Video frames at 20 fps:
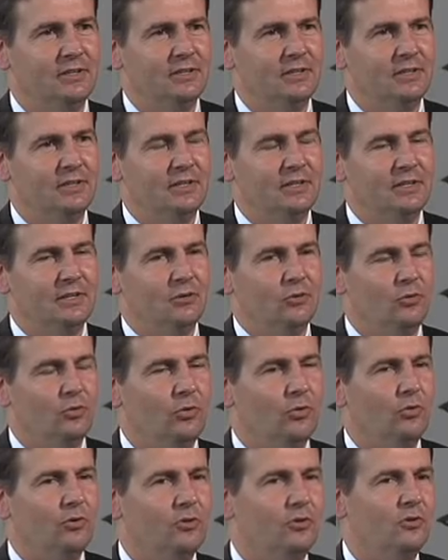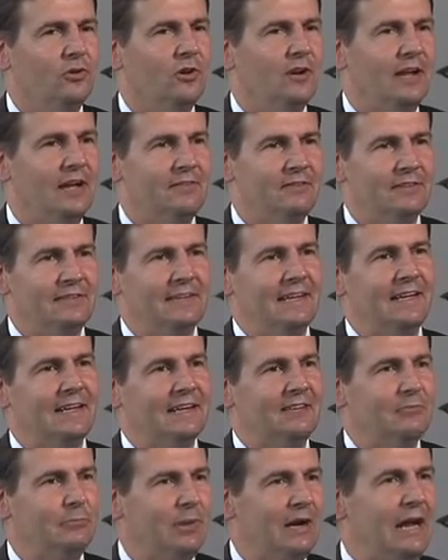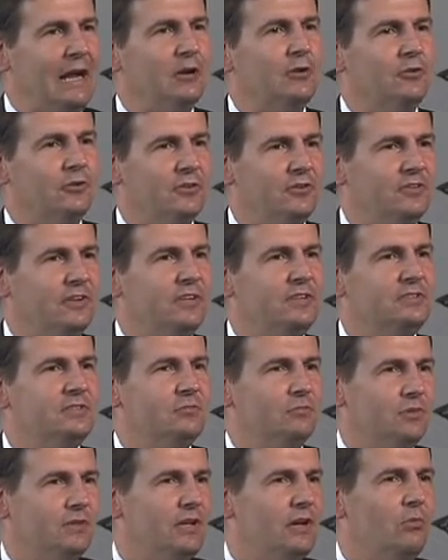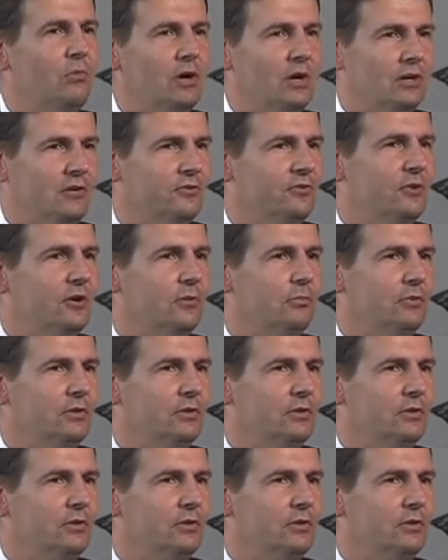or you're going to have a negative brand connotation with that wireless operator.